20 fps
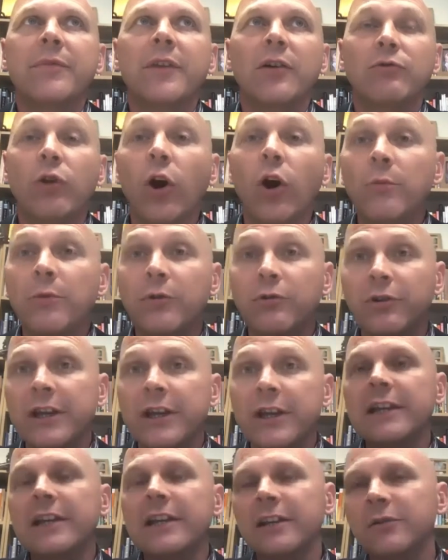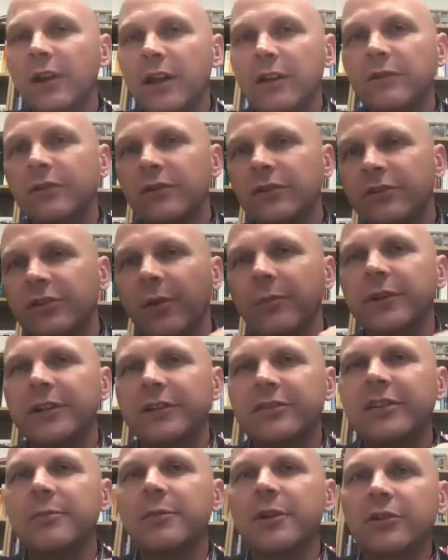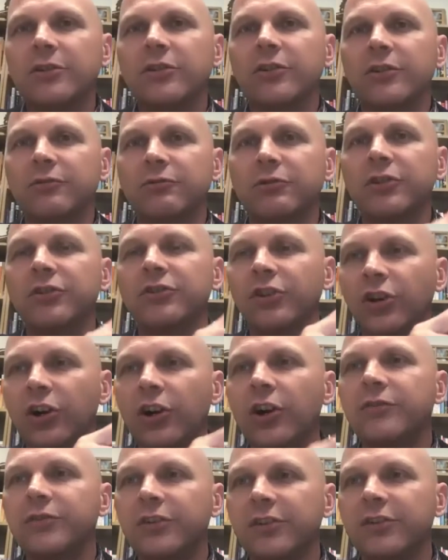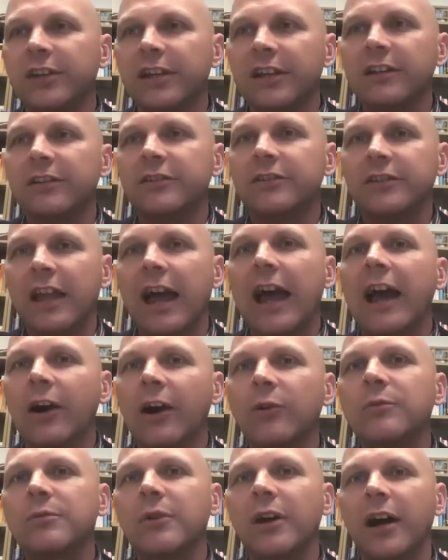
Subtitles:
Royal Marine in something similar to the reserves as it is now.